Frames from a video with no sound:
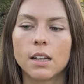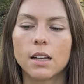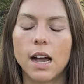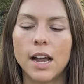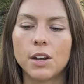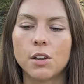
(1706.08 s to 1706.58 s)

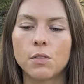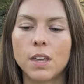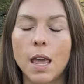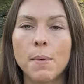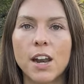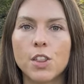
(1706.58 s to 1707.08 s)
kind of
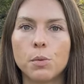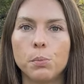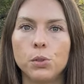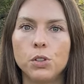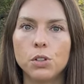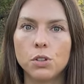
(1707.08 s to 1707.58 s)
came out of the
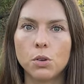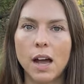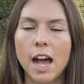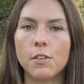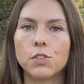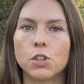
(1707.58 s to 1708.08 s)
blue
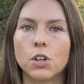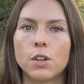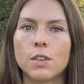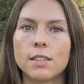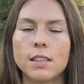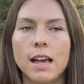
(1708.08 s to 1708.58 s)
after
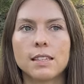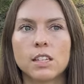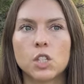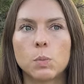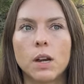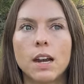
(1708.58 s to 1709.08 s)
this last
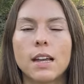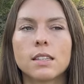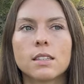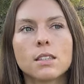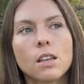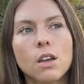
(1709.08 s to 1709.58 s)

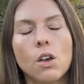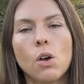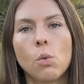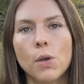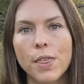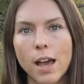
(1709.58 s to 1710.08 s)
experience
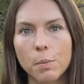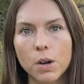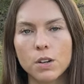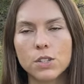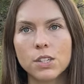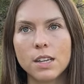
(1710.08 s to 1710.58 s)
with that
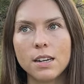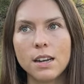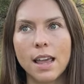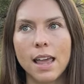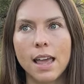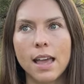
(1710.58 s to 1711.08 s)
person.
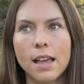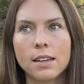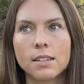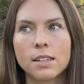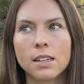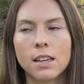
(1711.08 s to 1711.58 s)

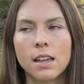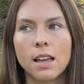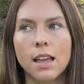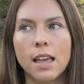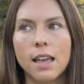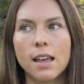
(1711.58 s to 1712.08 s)
And
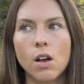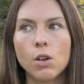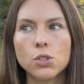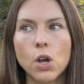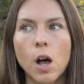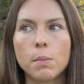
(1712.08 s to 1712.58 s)
it
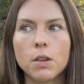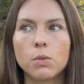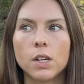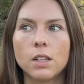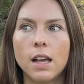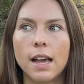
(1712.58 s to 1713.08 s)
also helped me
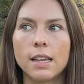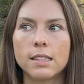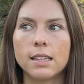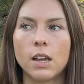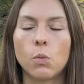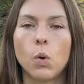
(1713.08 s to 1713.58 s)
realize,
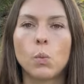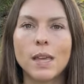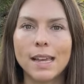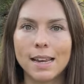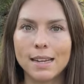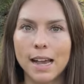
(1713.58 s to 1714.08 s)
like, when we
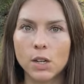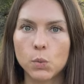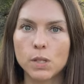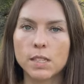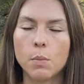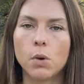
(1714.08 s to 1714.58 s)
connect
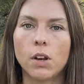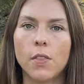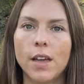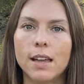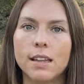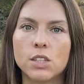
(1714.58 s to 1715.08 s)
with someone on
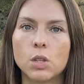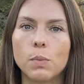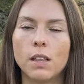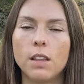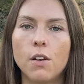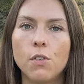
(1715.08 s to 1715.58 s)
that
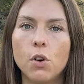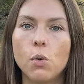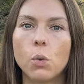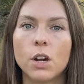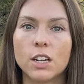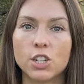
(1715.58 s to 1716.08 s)
intimate level,
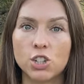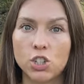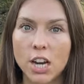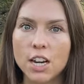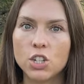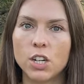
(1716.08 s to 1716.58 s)
we're
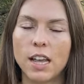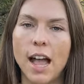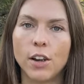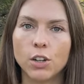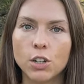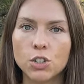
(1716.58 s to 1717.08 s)
exchanging
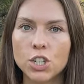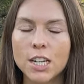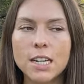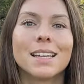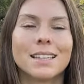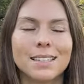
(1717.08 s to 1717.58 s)

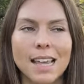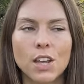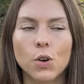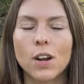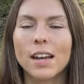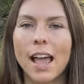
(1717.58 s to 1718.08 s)
energy,
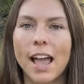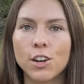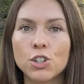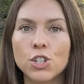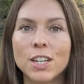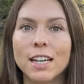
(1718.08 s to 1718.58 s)
sacred
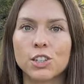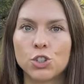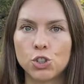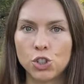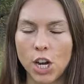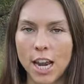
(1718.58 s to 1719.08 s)
energy
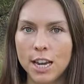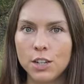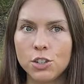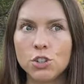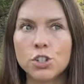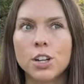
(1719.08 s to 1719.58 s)

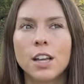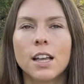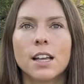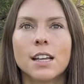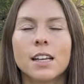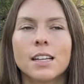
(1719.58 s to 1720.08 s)
exchange,
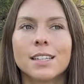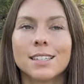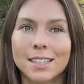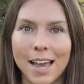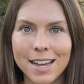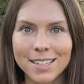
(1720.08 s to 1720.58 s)

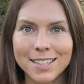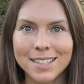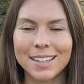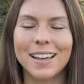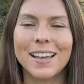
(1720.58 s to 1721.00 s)
sex.